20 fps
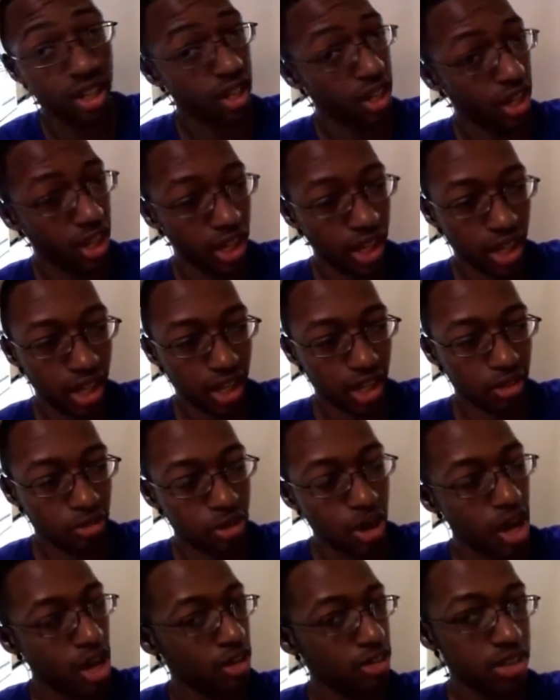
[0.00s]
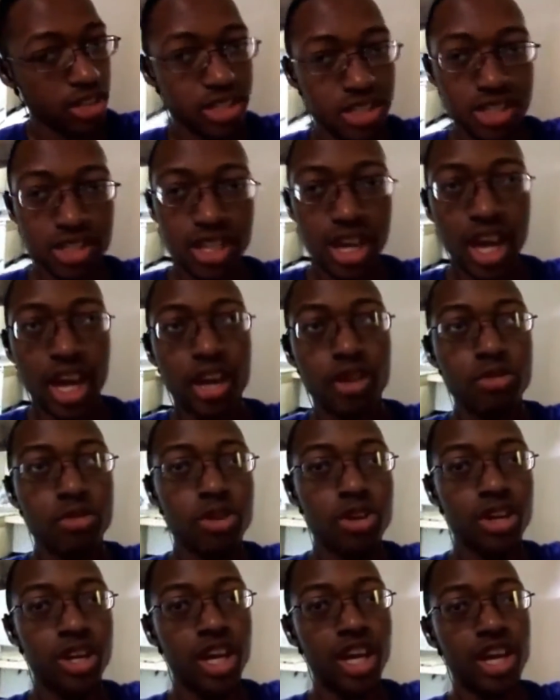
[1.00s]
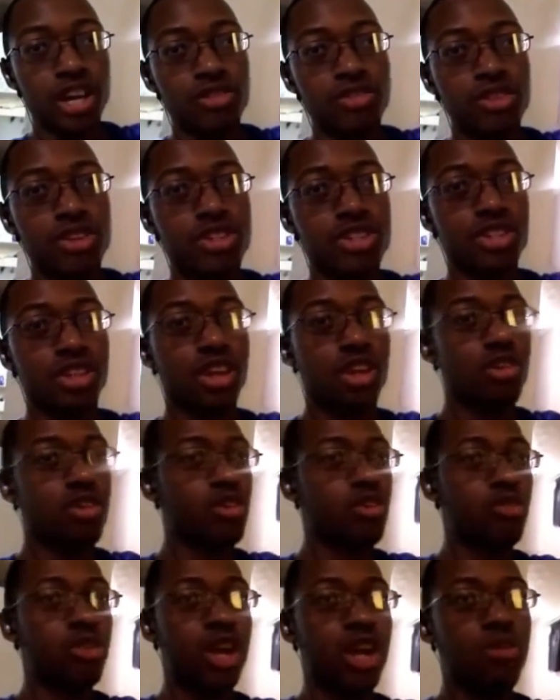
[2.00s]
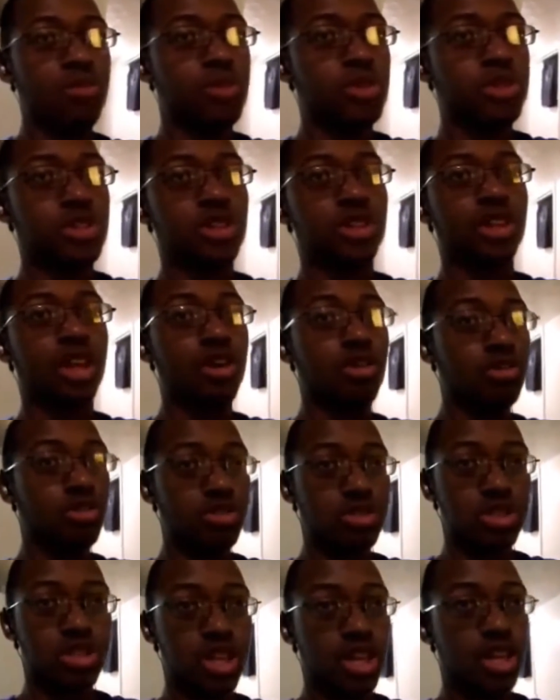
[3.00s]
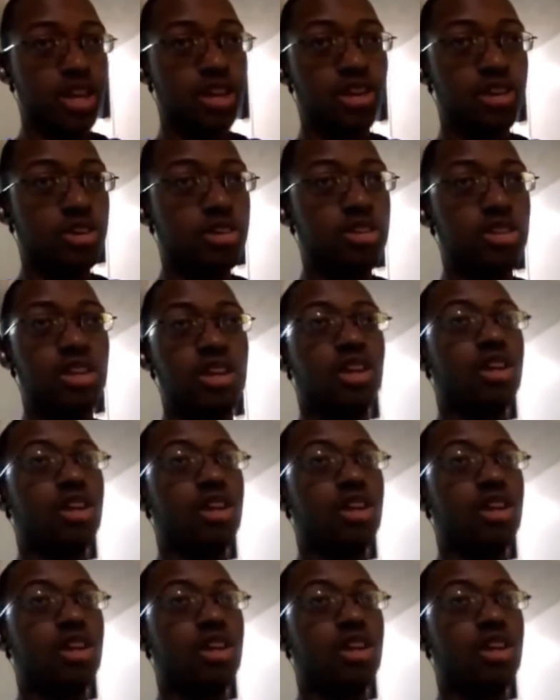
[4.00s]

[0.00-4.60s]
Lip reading: and Wallens, Kaywood, Everett's, local rappers, local singers,